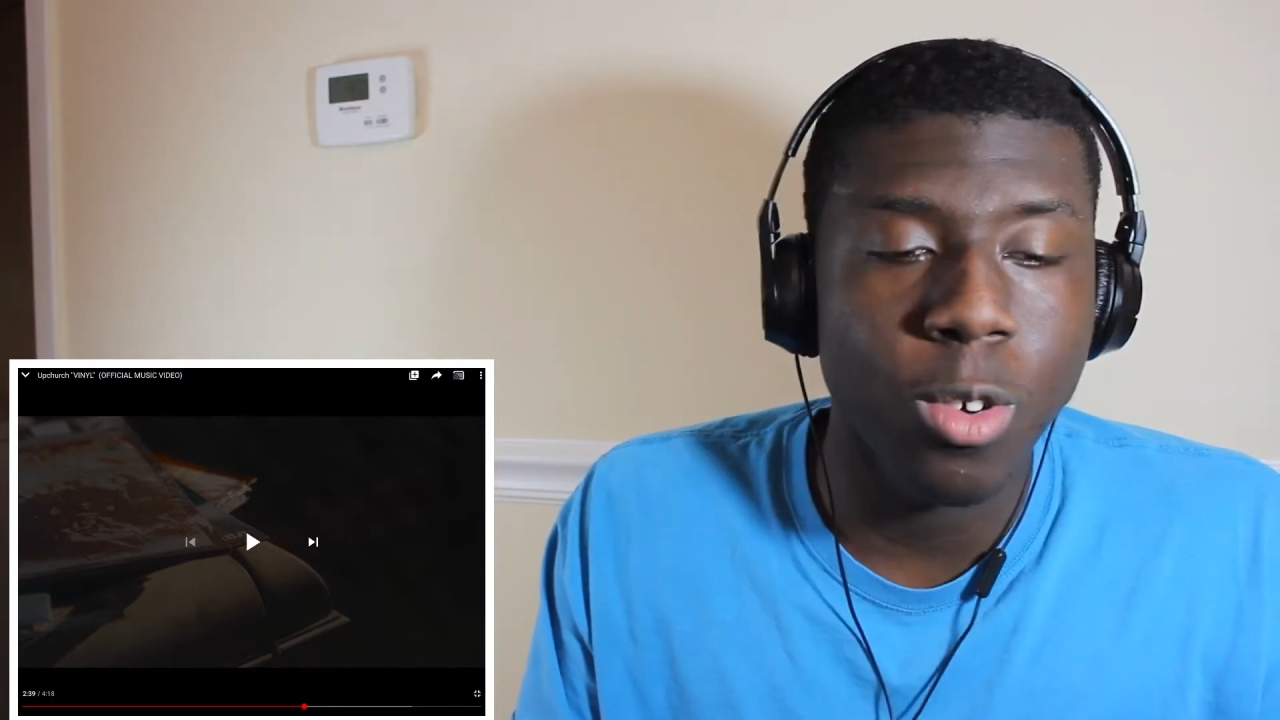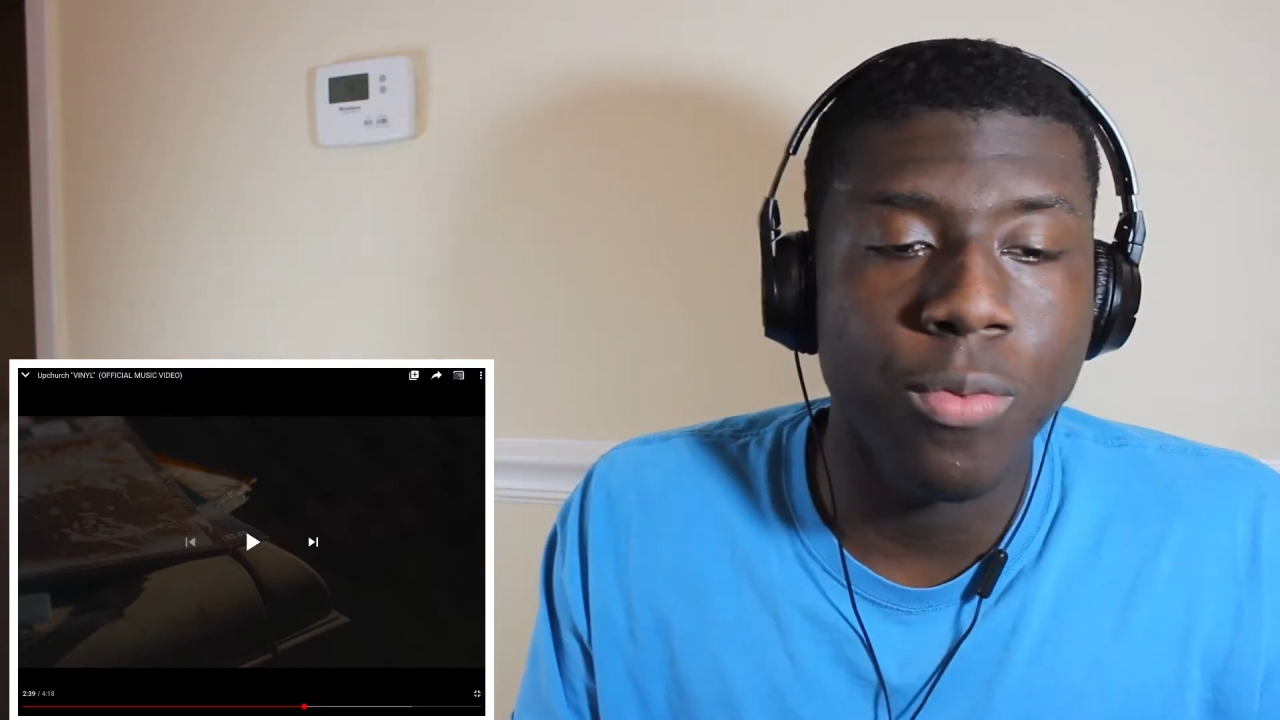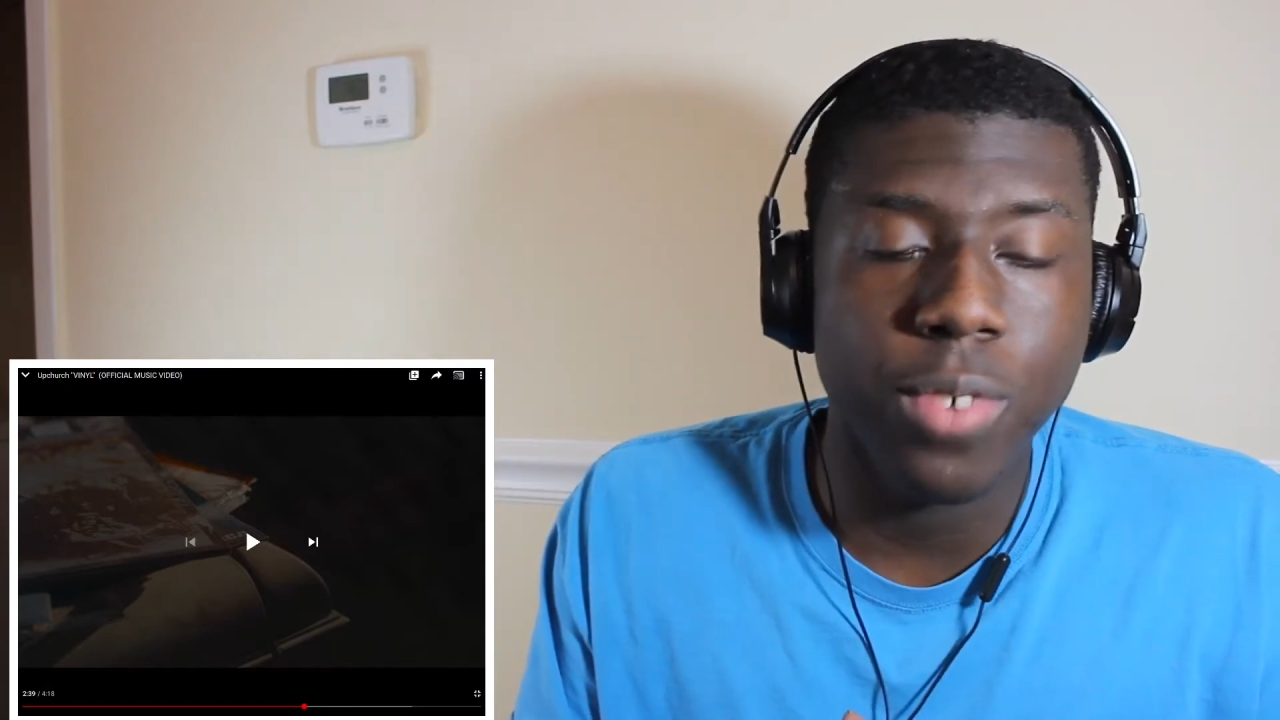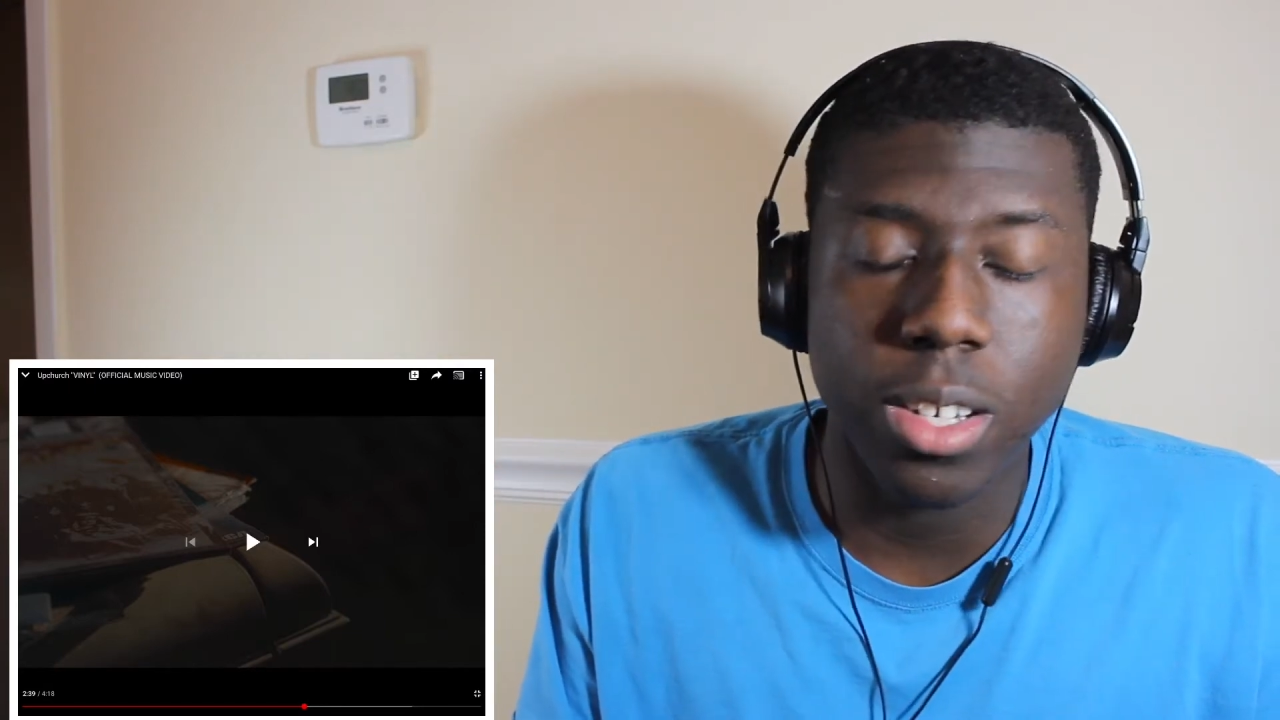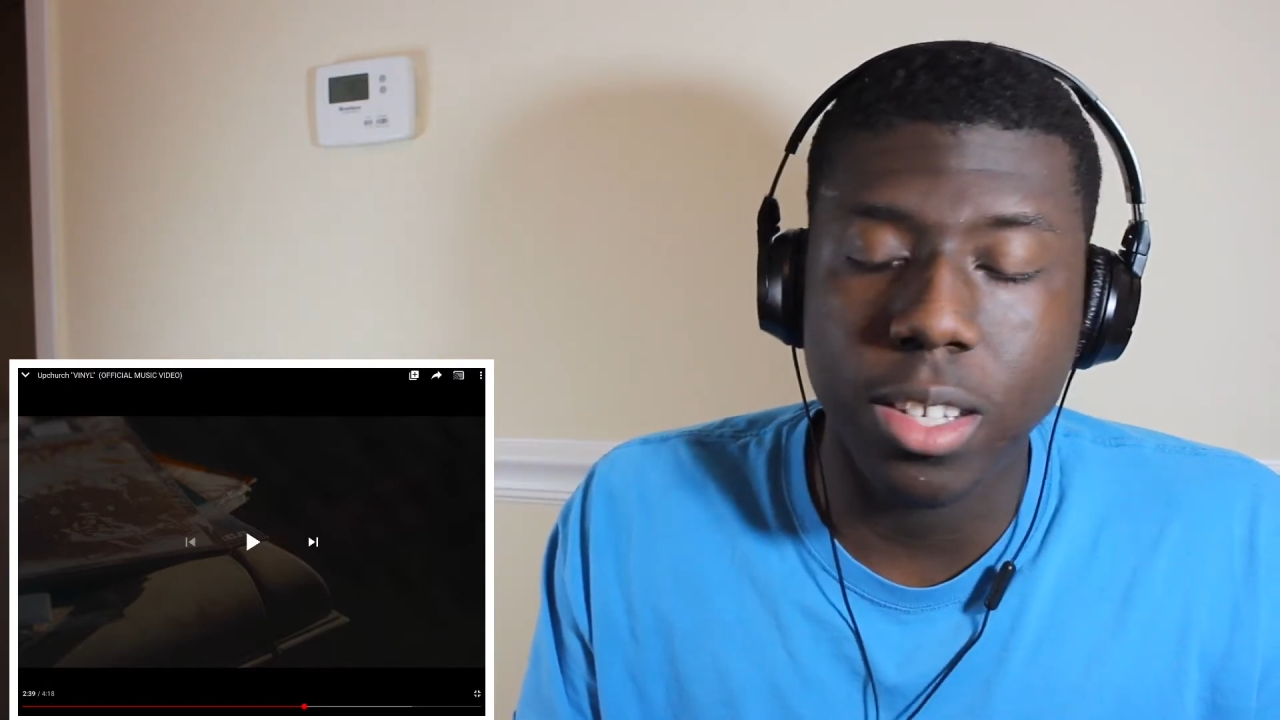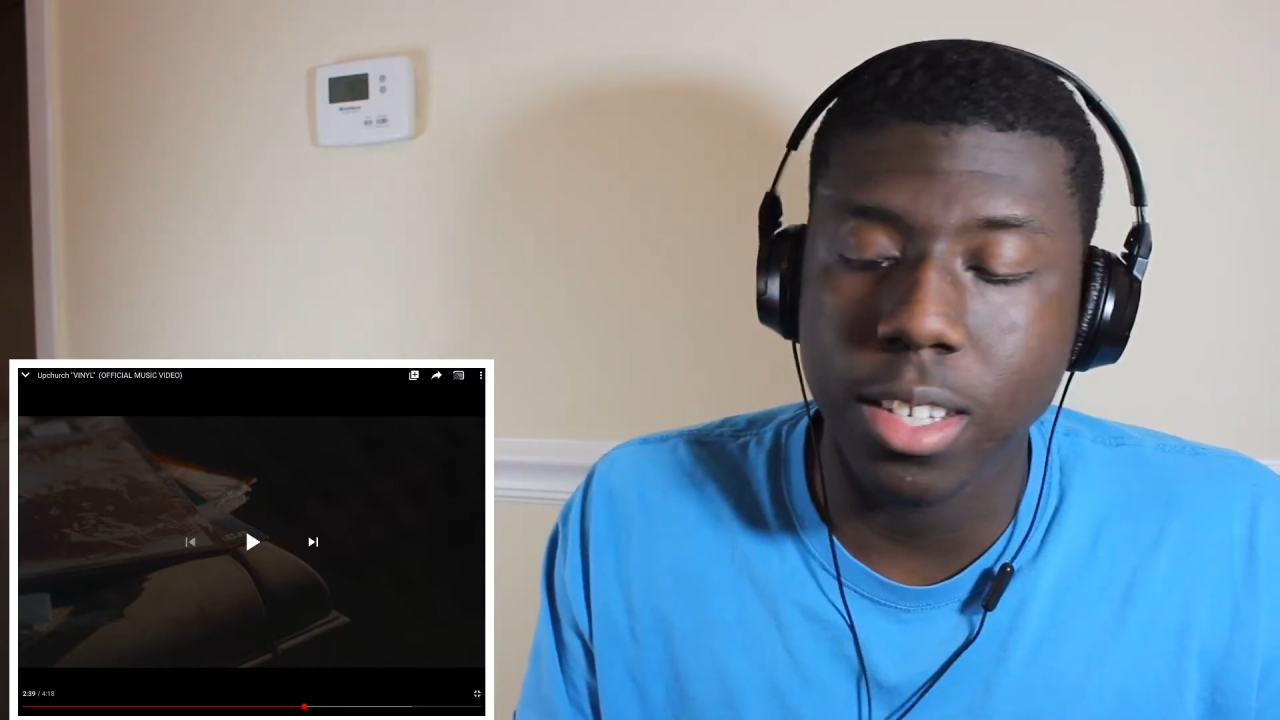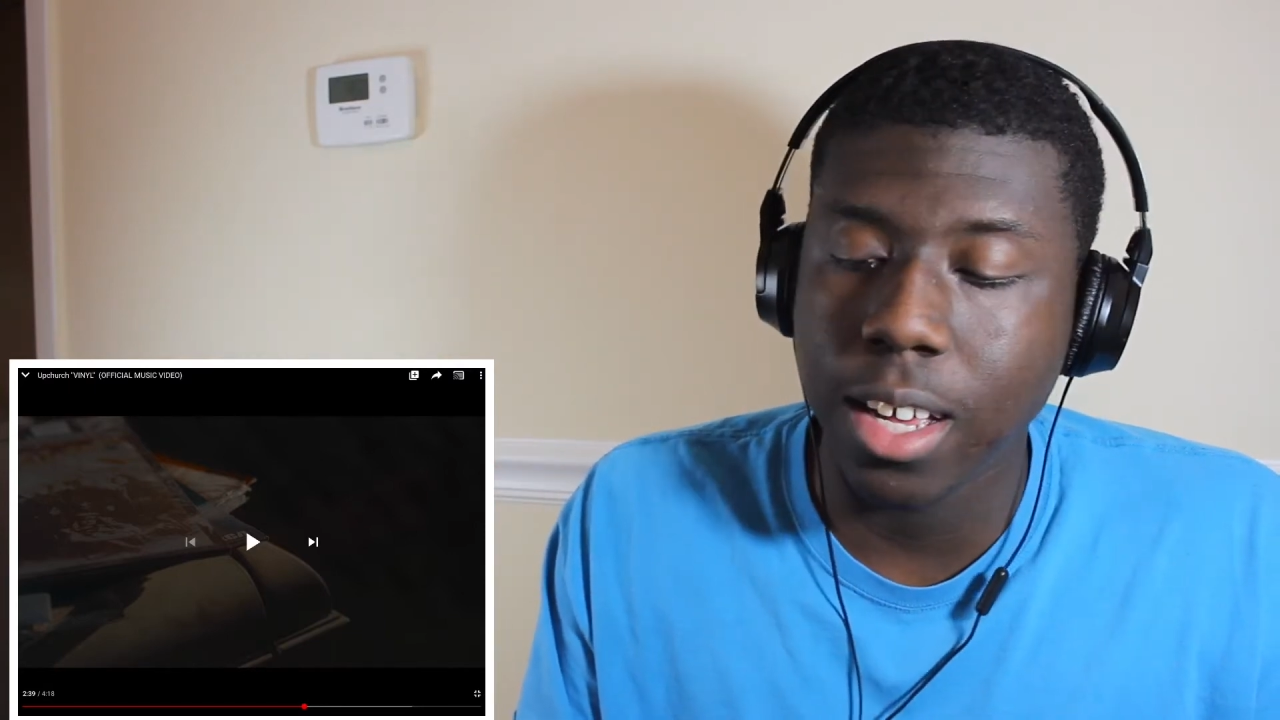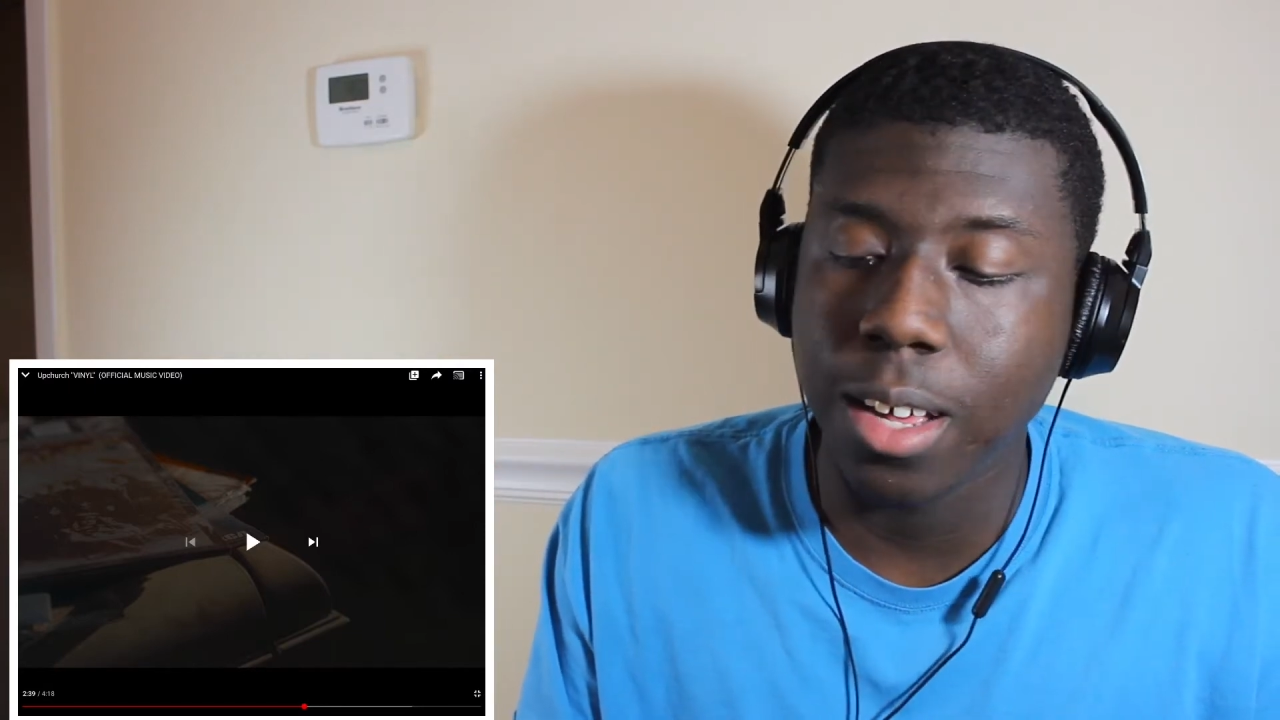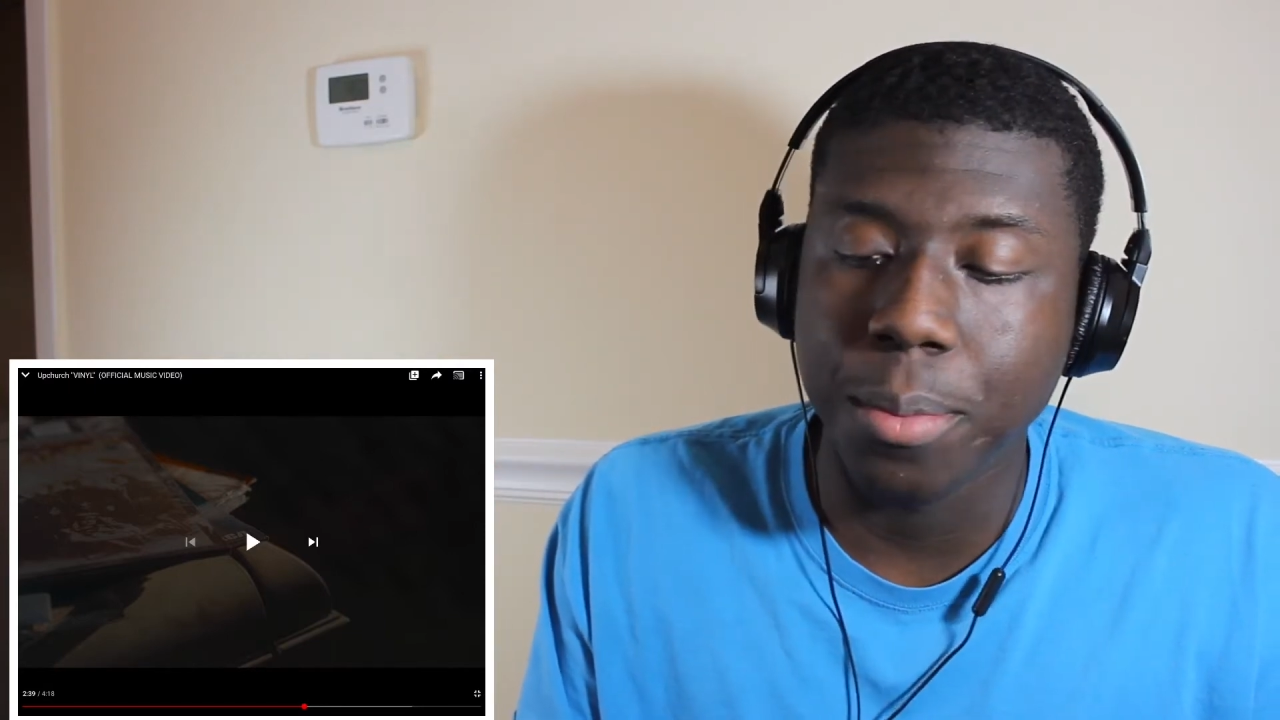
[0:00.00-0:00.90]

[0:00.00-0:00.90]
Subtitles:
versatile,